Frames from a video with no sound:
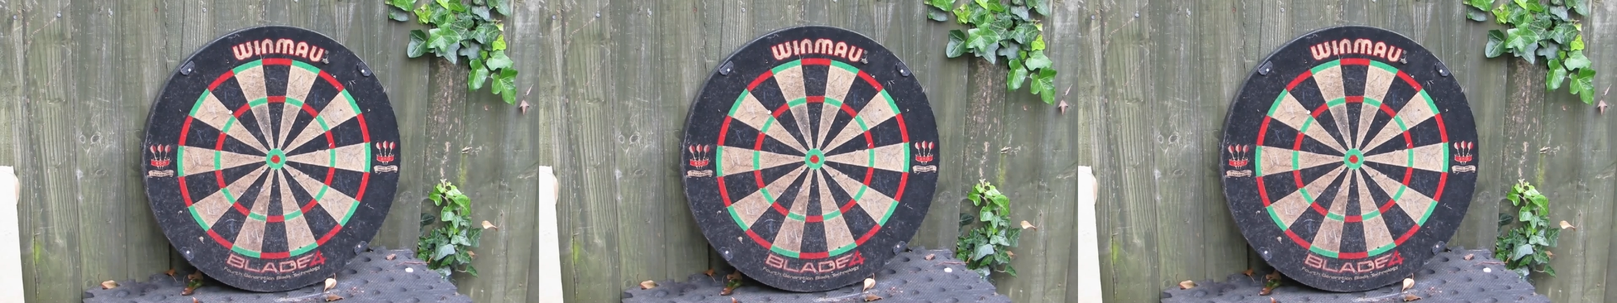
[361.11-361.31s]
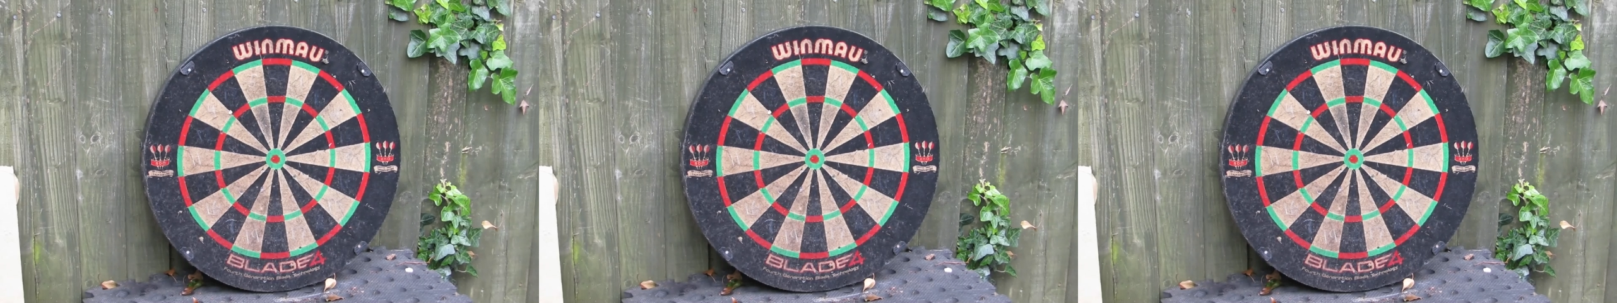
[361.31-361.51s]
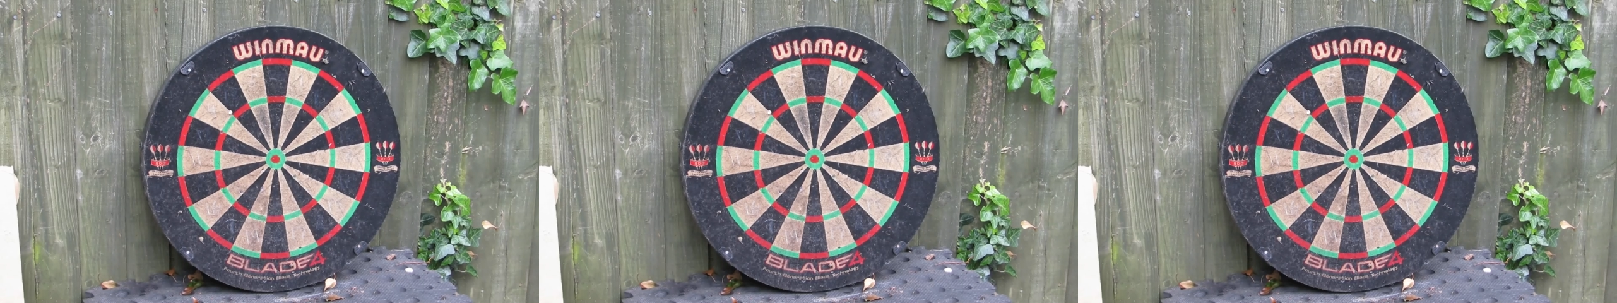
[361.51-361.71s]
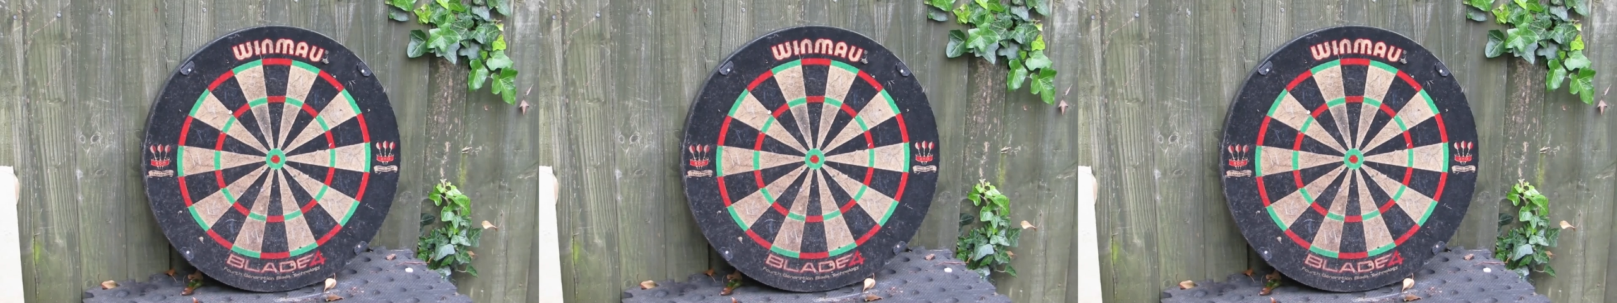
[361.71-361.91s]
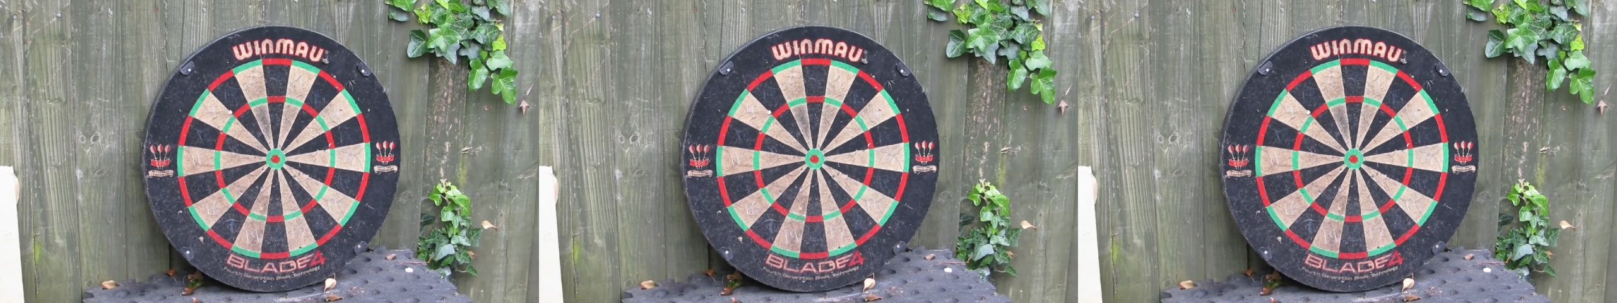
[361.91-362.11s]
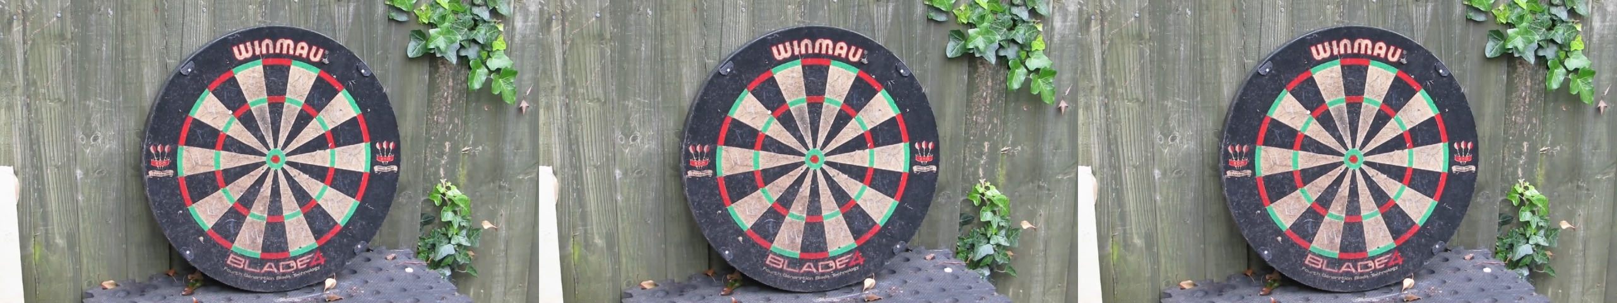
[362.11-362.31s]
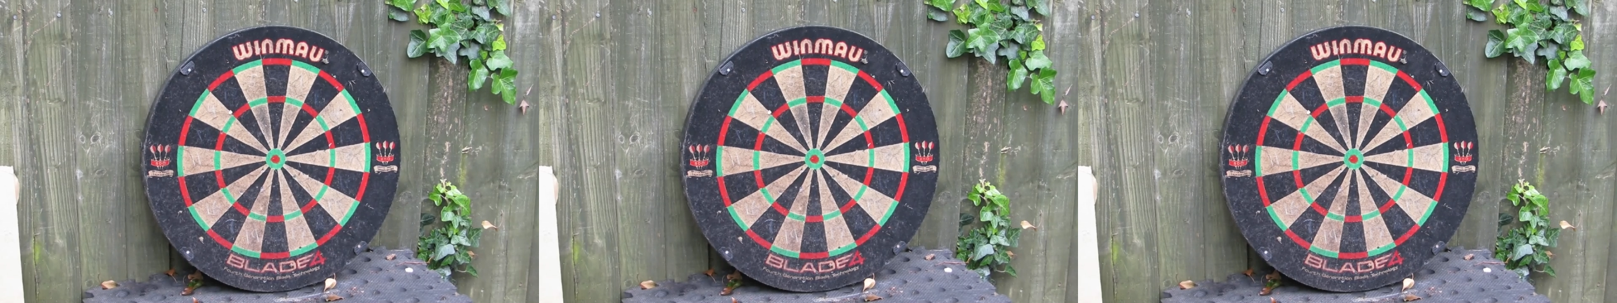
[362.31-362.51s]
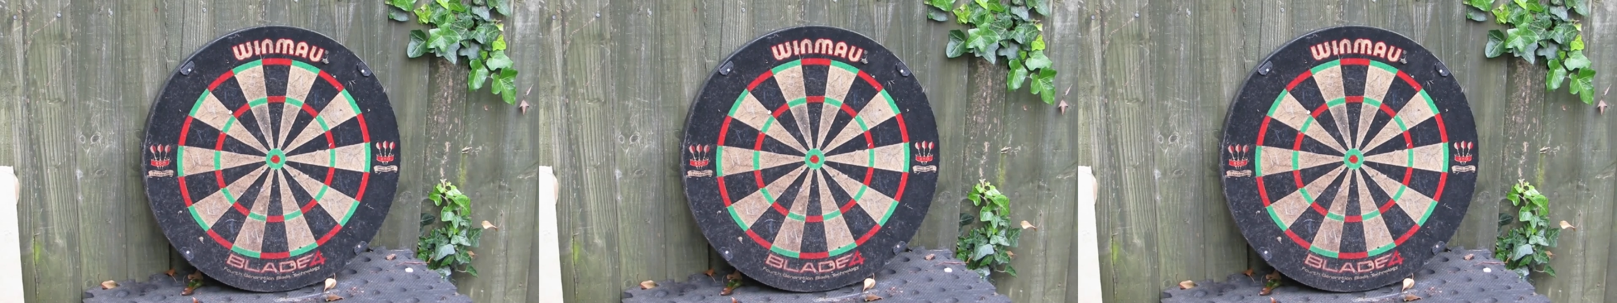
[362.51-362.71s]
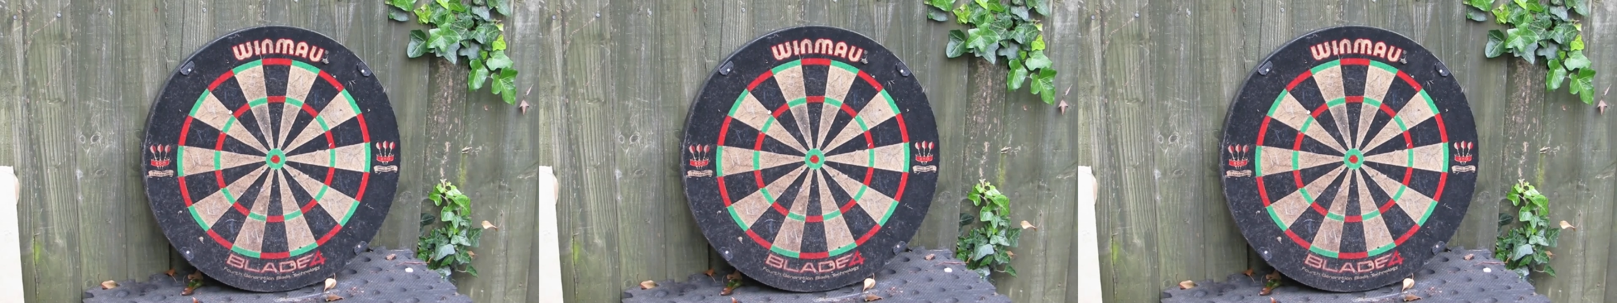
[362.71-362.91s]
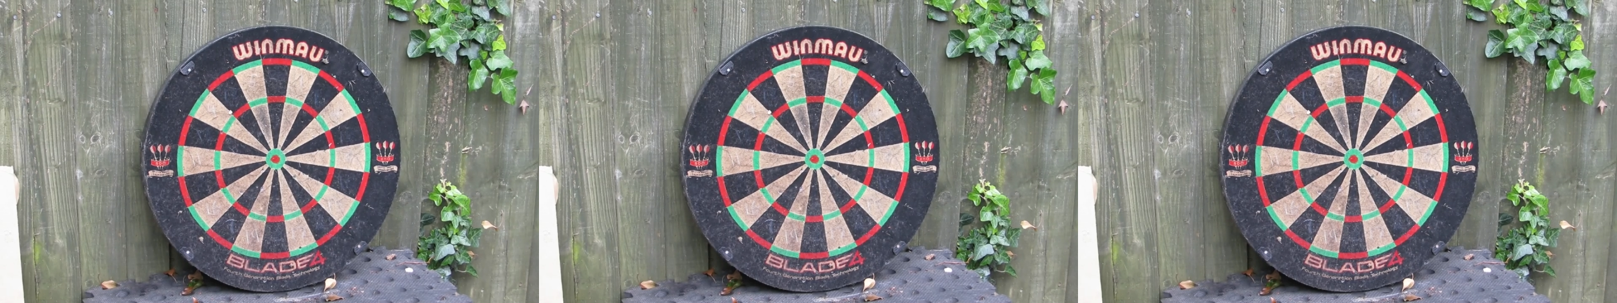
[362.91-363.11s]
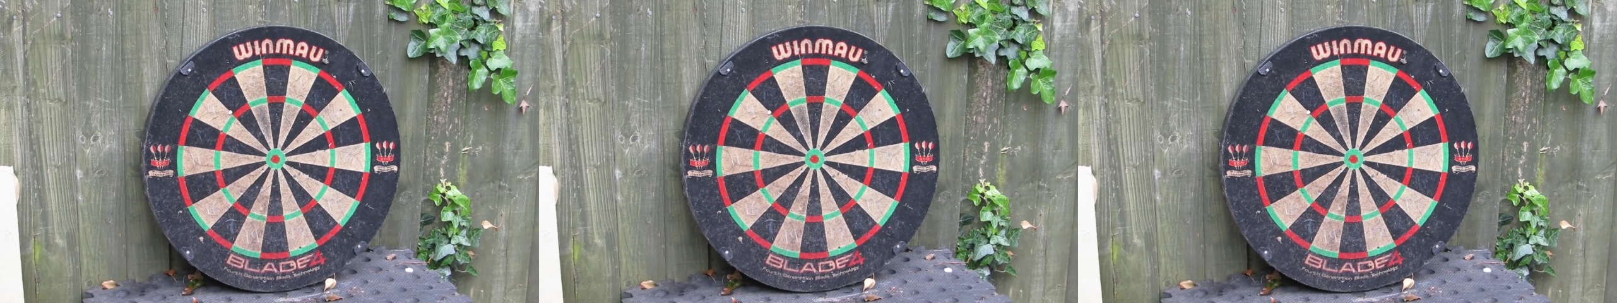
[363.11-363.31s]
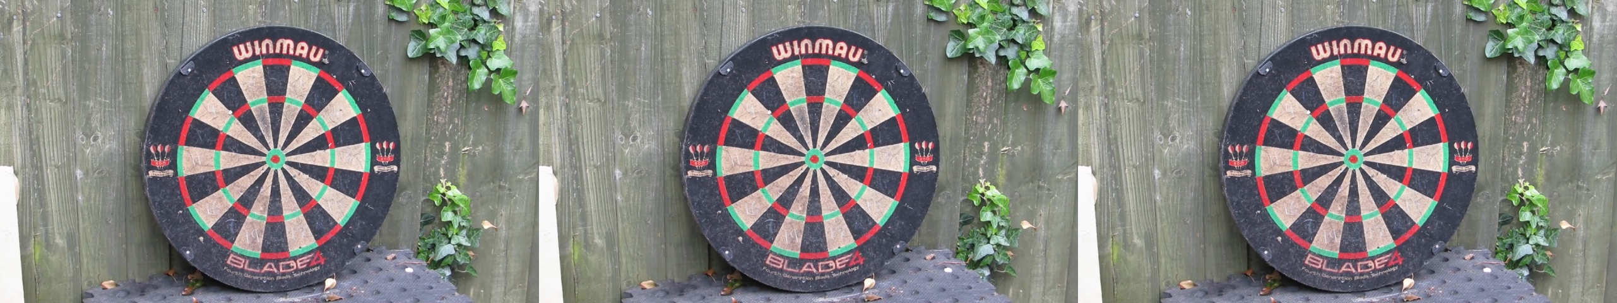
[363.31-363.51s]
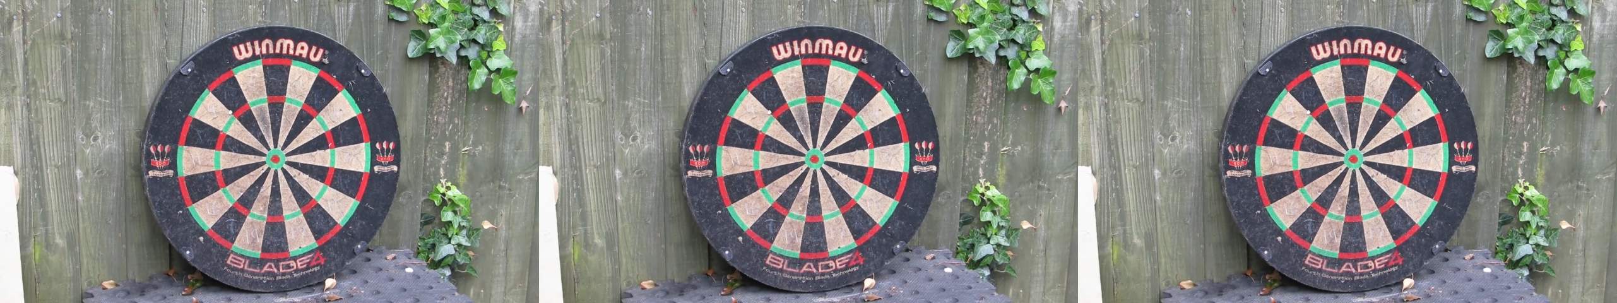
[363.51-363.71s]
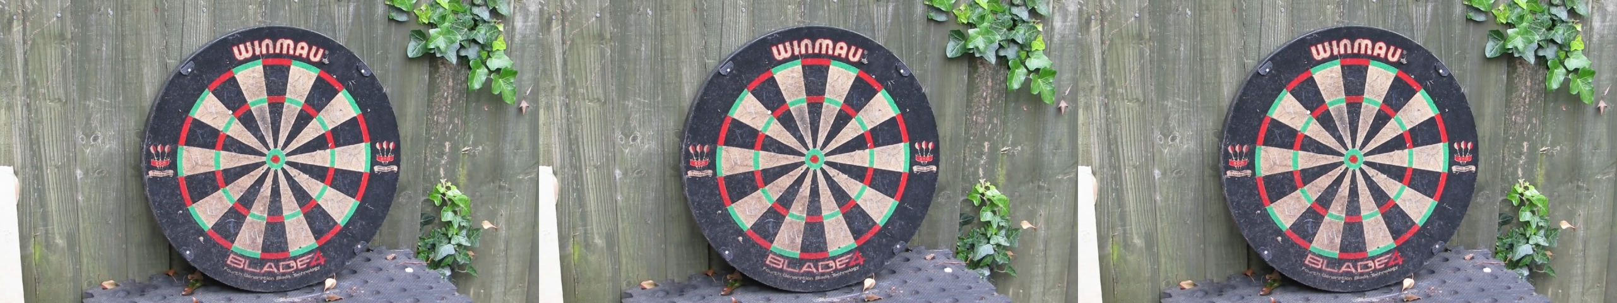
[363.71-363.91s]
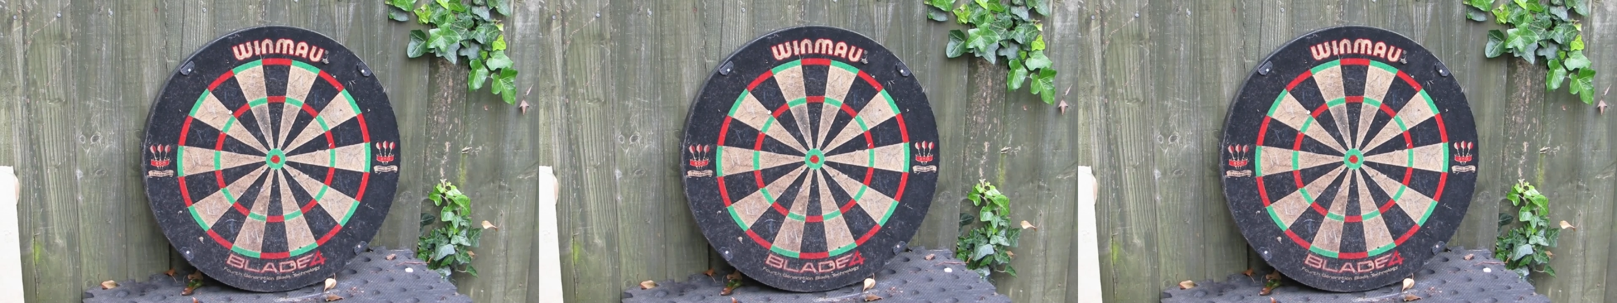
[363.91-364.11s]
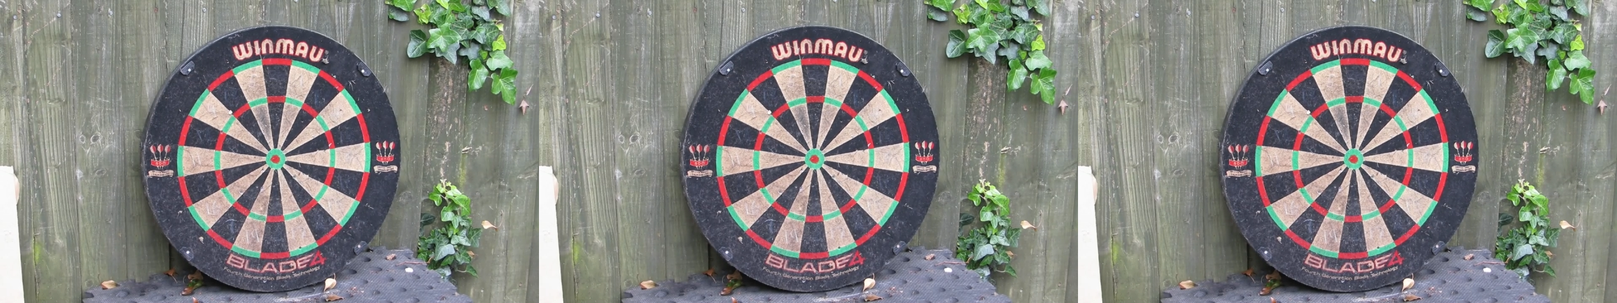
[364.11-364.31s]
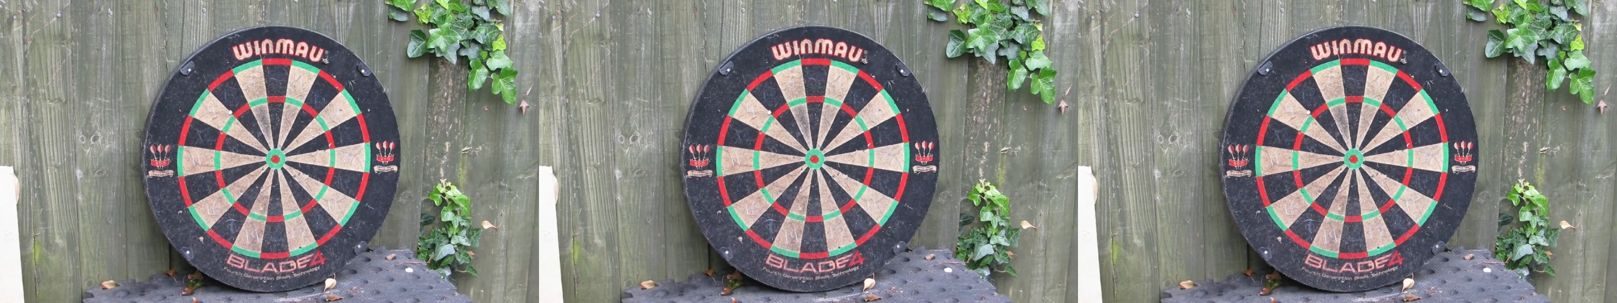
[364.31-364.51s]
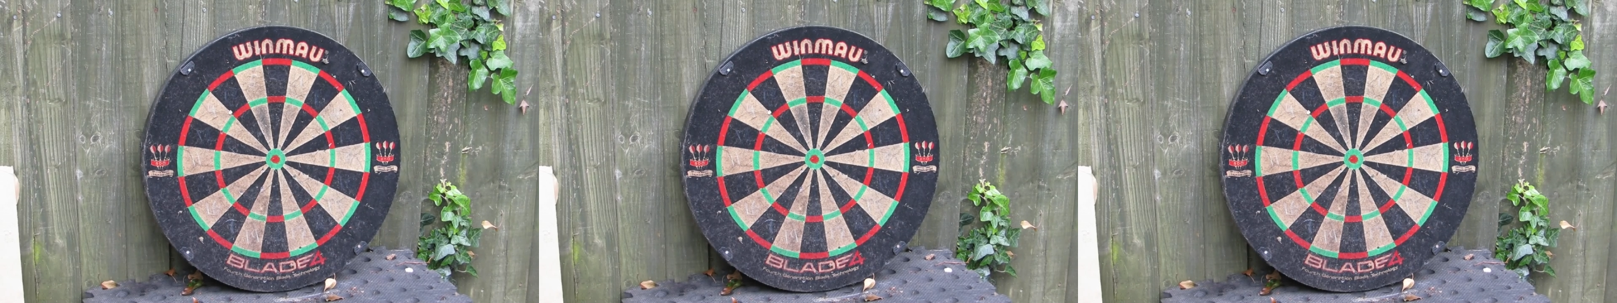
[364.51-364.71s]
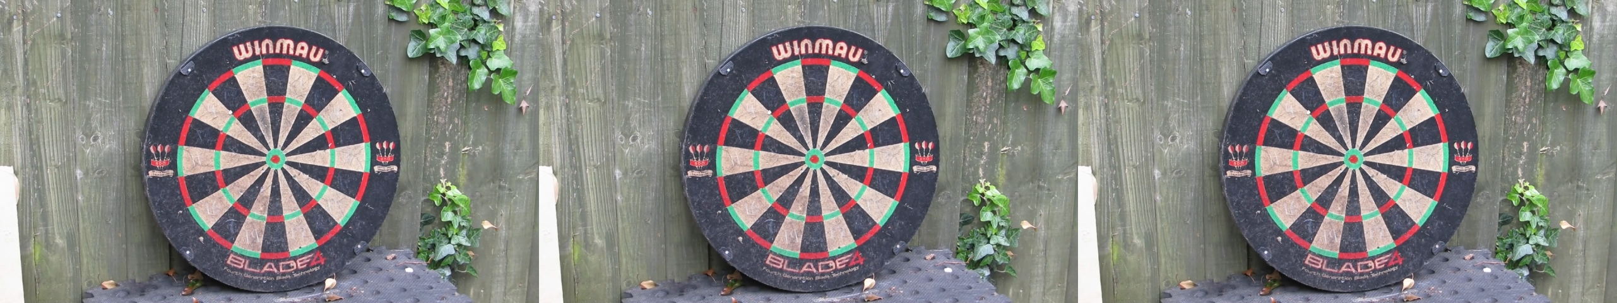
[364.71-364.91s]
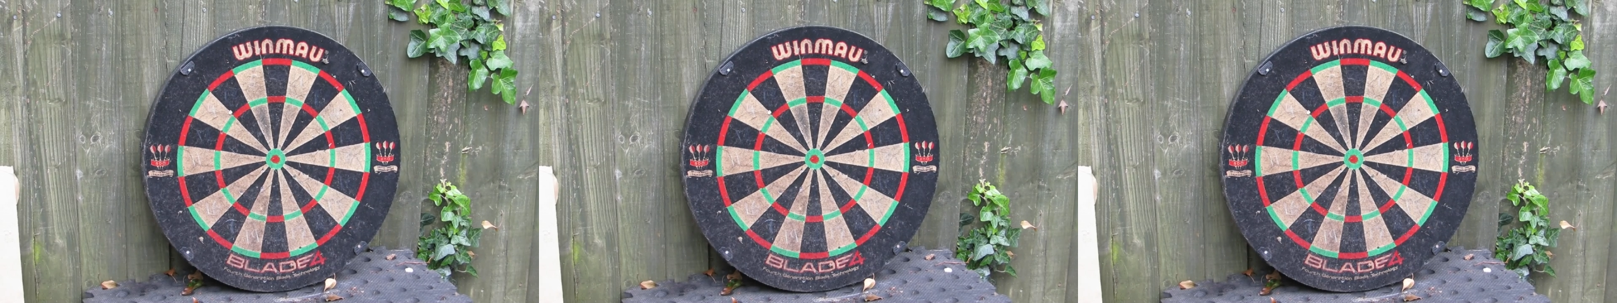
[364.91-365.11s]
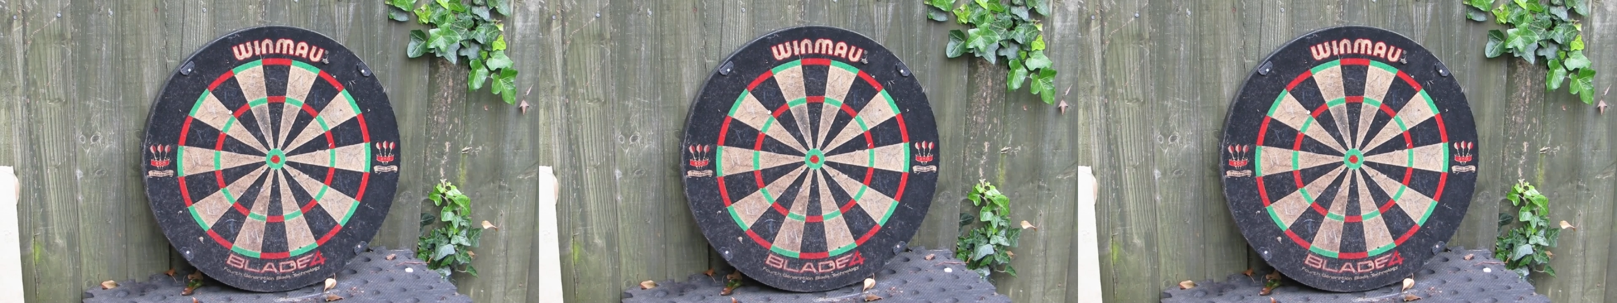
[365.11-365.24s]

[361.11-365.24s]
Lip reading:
Nobody's mouth can be seen.